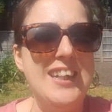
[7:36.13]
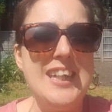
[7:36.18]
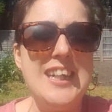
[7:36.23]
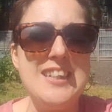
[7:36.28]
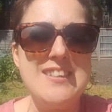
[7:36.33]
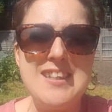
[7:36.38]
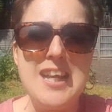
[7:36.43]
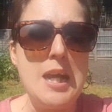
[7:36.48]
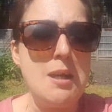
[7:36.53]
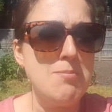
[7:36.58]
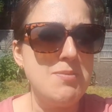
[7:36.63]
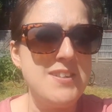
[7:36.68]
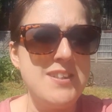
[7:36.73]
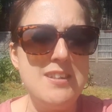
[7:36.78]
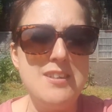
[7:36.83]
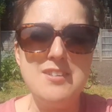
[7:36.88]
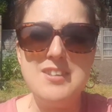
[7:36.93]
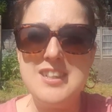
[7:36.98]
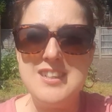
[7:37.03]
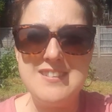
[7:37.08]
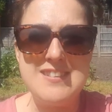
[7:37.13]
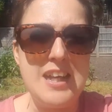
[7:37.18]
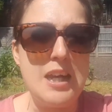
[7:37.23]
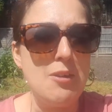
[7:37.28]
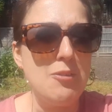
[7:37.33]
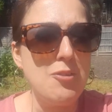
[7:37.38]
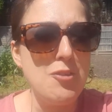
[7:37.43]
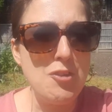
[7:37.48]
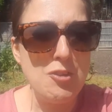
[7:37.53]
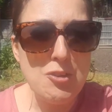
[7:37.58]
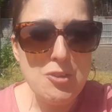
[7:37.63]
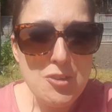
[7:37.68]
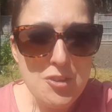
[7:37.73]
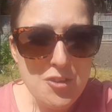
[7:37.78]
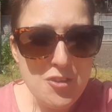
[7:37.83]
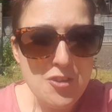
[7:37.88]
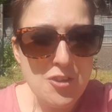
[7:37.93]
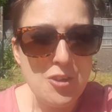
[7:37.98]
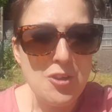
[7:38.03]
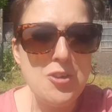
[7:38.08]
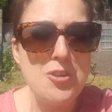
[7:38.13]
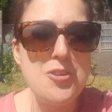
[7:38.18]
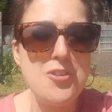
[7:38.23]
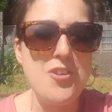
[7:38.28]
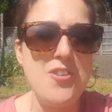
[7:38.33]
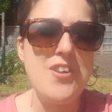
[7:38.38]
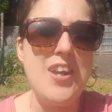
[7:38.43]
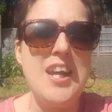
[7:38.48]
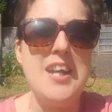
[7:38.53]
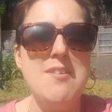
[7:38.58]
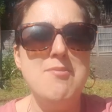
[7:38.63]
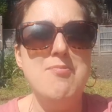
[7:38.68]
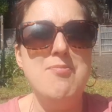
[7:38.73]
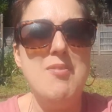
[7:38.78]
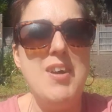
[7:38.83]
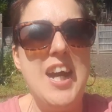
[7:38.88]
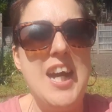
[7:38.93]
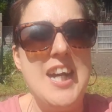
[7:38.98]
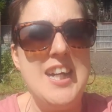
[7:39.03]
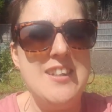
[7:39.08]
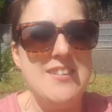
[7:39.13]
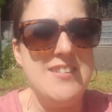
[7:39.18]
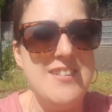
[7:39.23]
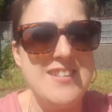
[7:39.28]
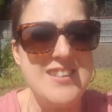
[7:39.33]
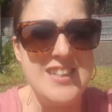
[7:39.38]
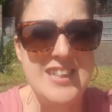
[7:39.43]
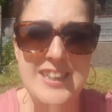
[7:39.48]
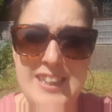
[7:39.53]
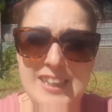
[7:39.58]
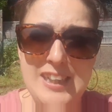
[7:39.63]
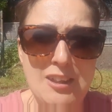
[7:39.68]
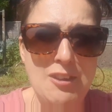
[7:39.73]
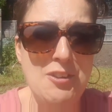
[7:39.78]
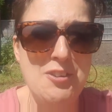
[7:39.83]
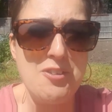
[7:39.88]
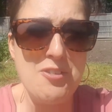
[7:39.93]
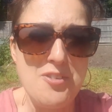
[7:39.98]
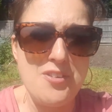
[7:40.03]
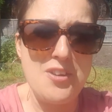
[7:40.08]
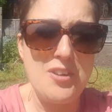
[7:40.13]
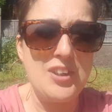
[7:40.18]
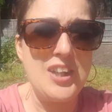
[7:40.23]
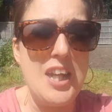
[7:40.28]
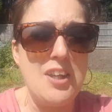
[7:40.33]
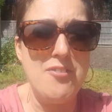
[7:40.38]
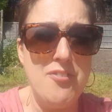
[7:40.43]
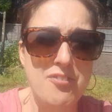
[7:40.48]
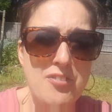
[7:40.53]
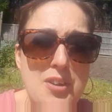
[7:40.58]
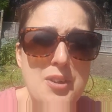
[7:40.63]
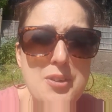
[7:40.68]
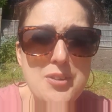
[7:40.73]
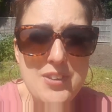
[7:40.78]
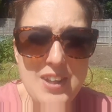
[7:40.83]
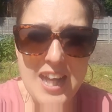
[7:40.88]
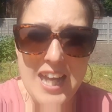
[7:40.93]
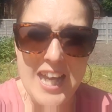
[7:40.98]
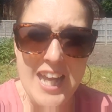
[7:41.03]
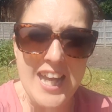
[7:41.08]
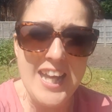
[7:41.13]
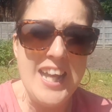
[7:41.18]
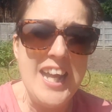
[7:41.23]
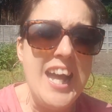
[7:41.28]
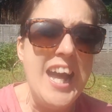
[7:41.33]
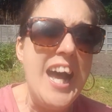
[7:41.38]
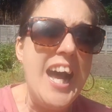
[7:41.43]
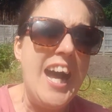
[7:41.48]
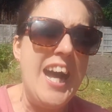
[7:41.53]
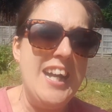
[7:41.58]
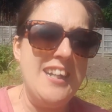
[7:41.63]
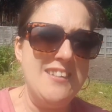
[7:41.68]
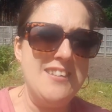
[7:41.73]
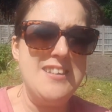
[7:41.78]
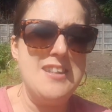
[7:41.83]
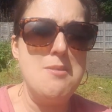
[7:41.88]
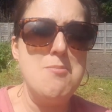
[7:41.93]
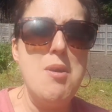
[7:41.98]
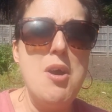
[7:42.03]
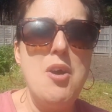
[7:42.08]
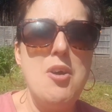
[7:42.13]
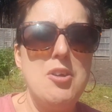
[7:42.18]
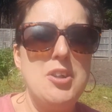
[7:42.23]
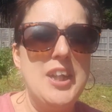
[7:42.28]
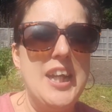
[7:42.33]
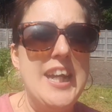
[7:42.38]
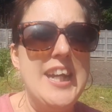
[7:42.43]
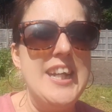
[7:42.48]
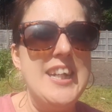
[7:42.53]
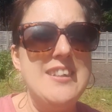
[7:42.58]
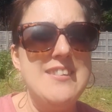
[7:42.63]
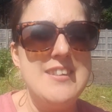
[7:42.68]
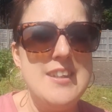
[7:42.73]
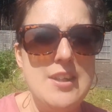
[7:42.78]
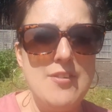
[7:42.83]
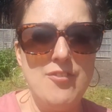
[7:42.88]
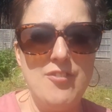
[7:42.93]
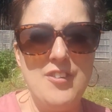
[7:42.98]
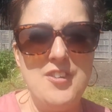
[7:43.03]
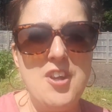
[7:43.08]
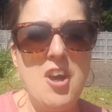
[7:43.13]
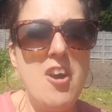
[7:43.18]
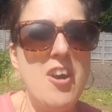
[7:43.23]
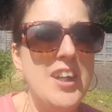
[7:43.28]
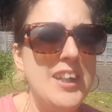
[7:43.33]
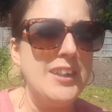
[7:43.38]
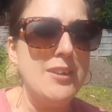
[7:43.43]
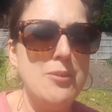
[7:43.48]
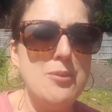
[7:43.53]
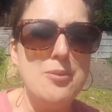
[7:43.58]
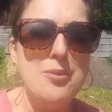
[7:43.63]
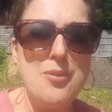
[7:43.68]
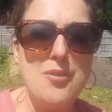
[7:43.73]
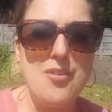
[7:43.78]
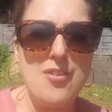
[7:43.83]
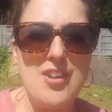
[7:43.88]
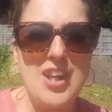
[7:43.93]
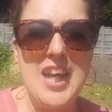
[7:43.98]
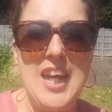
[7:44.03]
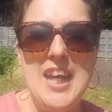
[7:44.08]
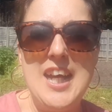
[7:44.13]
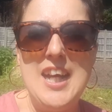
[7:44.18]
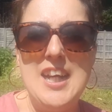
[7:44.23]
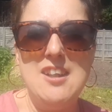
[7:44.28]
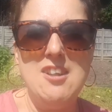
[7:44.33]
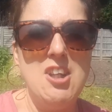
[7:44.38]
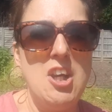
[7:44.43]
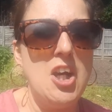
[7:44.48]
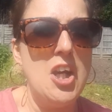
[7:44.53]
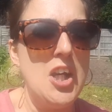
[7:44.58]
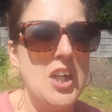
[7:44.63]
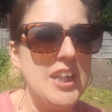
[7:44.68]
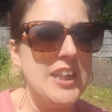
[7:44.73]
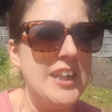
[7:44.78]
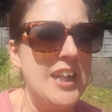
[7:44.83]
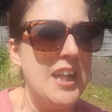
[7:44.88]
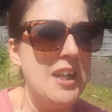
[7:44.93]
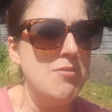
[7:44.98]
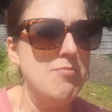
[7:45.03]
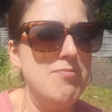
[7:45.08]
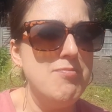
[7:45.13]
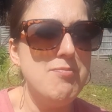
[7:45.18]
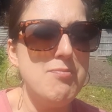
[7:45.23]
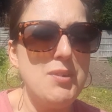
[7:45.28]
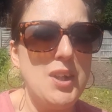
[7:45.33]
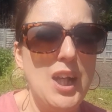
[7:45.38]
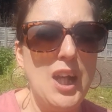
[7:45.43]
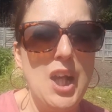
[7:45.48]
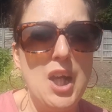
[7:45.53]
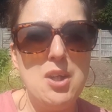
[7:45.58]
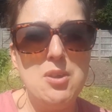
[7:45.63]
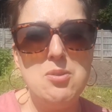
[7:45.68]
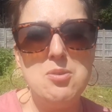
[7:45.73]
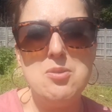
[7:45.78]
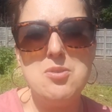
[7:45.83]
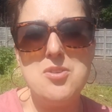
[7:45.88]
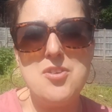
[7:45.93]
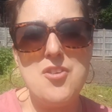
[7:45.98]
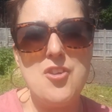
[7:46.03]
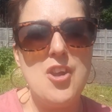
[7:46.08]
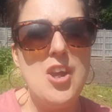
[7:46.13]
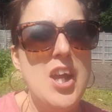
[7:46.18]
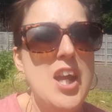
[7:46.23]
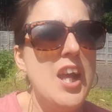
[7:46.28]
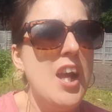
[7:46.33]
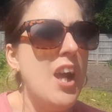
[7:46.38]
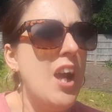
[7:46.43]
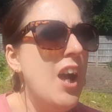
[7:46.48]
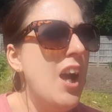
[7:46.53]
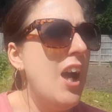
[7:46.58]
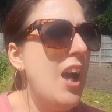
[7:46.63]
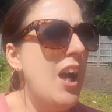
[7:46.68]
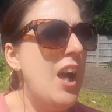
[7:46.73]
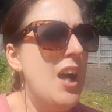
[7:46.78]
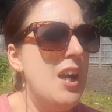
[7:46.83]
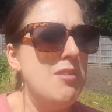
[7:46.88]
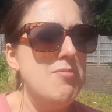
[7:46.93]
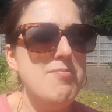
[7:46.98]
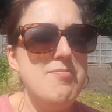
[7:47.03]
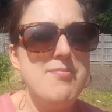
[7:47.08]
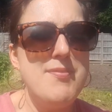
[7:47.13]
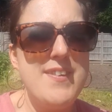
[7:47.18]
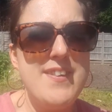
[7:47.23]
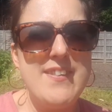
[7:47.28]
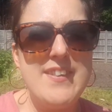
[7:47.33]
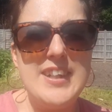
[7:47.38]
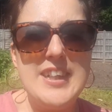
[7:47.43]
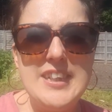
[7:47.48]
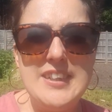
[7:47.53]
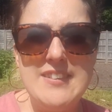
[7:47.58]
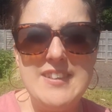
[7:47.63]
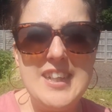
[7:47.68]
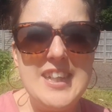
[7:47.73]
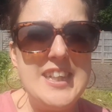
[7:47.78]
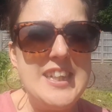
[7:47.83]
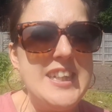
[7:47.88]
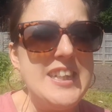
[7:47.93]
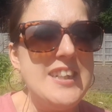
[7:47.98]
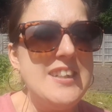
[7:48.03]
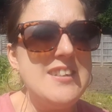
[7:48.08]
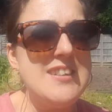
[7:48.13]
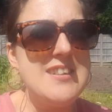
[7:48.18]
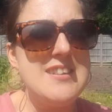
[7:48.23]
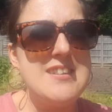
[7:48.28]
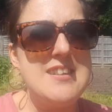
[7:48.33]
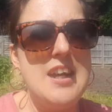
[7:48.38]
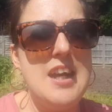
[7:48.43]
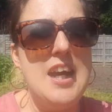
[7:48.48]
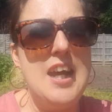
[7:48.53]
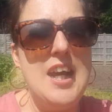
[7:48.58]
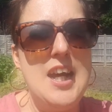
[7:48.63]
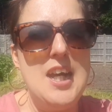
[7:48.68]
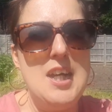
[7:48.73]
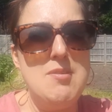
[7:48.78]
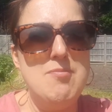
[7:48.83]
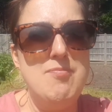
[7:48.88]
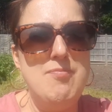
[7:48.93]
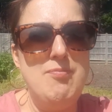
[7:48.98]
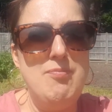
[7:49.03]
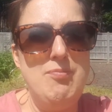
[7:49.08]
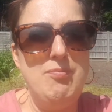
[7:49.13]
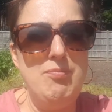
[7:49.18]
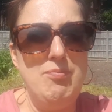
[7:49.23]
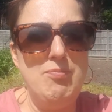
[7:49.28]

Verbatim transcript: it absolutely sells all sorts um, and you can also get food there at the market different aisles uh, like um, clothes um, CDs um,